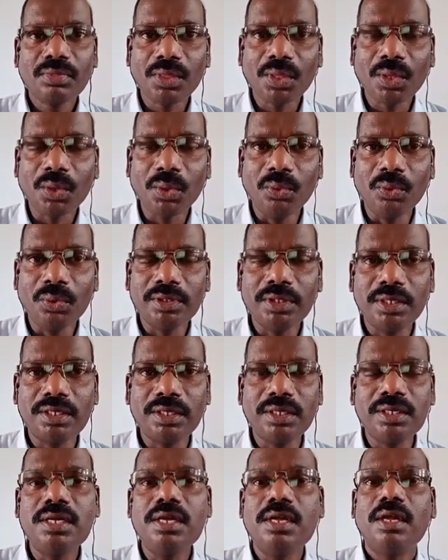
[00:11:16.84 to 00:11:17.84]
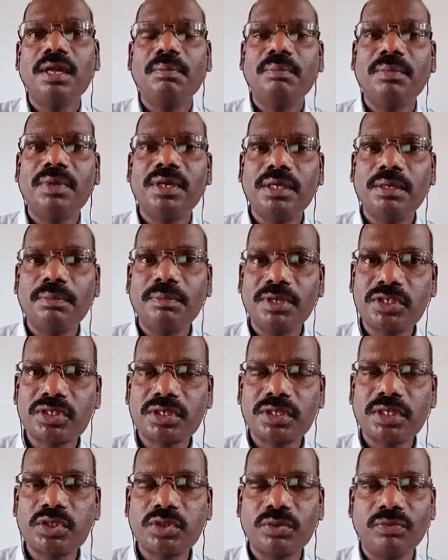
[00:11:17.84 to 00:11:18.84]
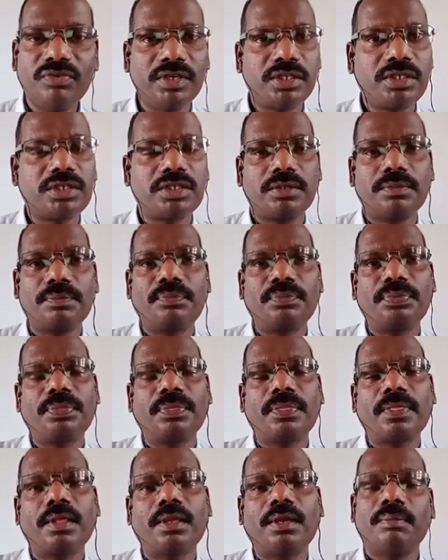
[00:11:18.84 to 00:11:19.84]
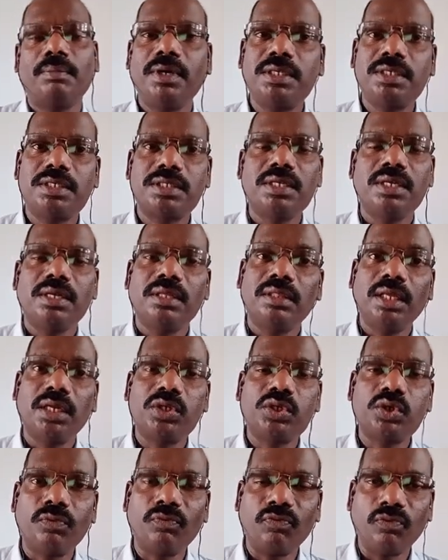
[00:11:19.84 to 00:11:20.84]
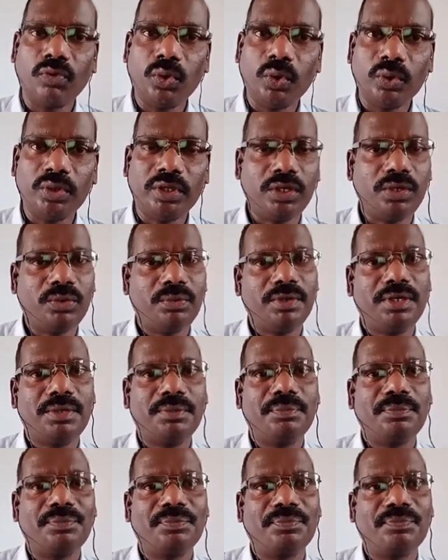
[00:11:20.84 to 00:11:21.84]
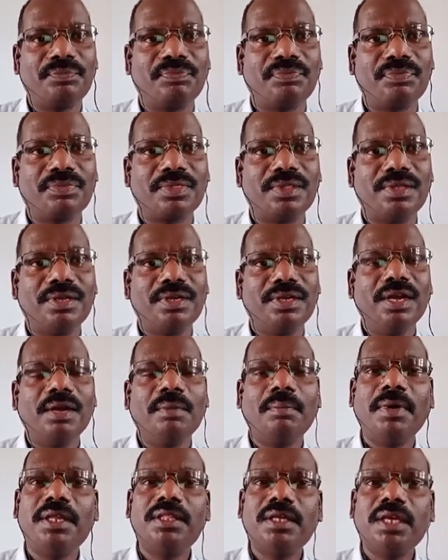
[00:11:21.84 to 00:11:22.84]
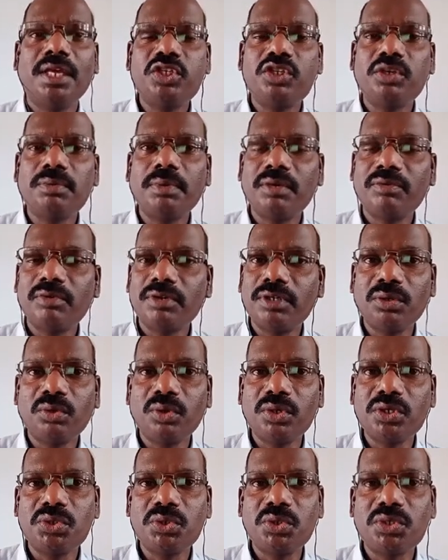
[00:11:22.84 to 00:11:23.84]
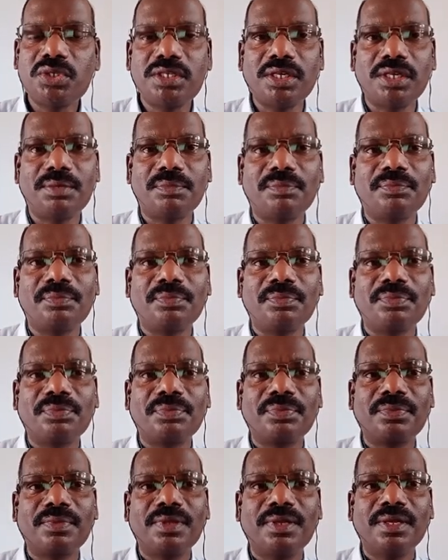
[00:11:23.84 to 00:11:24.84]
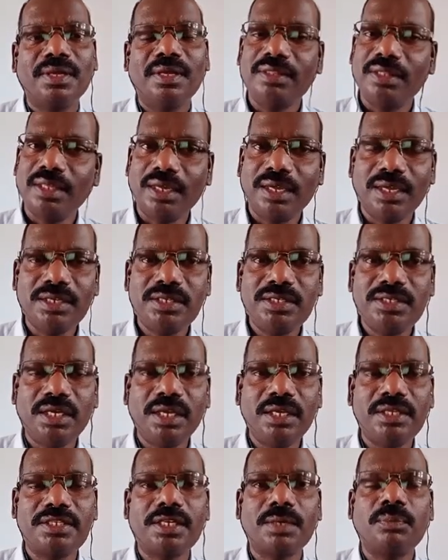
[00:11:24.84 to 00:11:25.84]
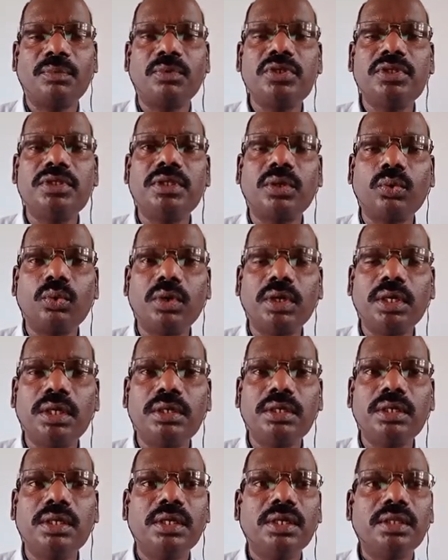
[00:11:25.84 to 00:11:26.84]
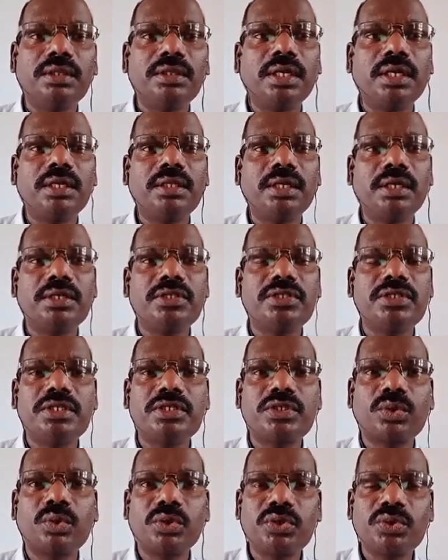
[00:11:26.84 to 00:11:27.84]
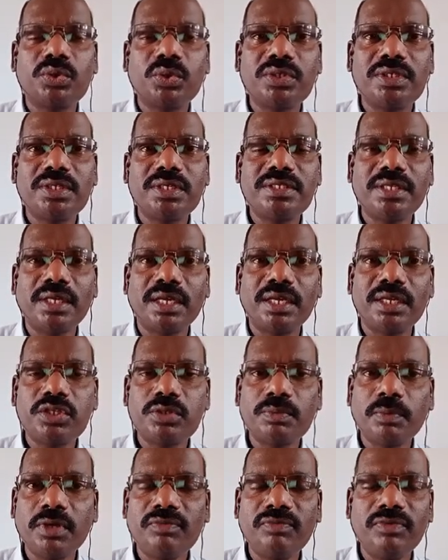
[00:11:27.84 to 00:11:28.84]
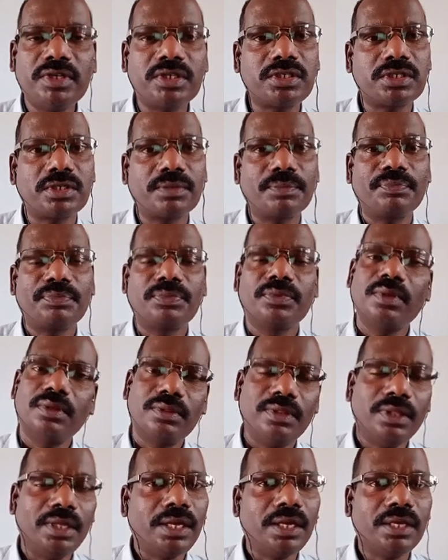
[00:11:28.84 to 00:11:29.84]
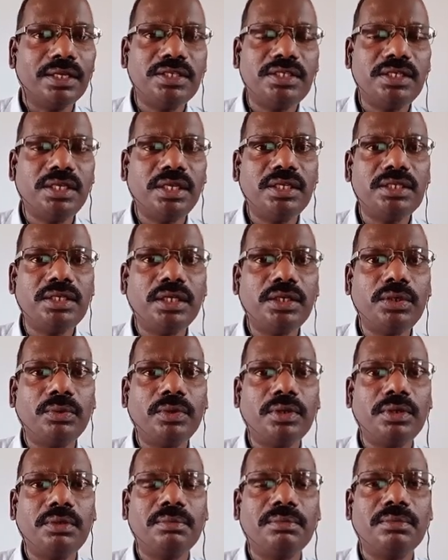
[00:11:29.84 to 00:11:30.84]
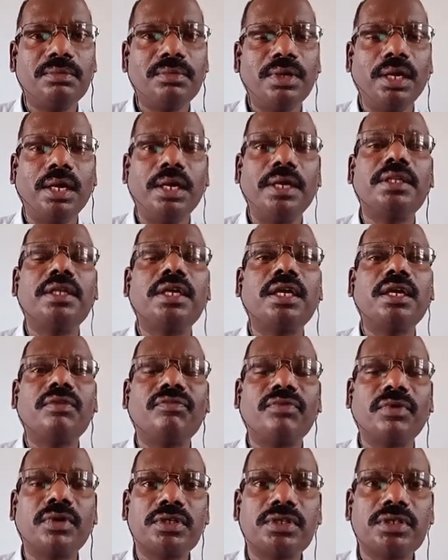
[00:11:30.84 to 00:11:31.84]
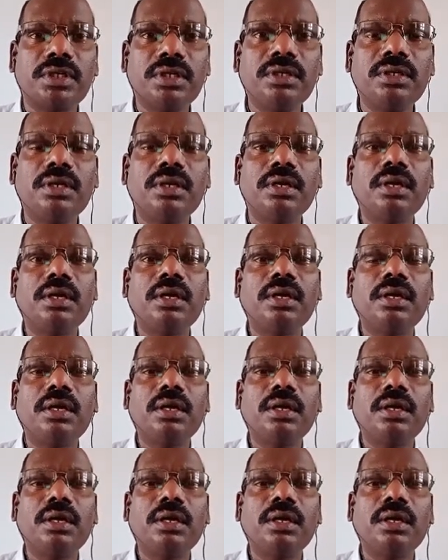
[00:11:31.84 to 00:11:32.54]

or that ministry's wish, but they should follow that one. But in the case of unwritten constitution, they can change. Suppose the ruler thinks that this constitution is against my wish, they can change that one, and they can function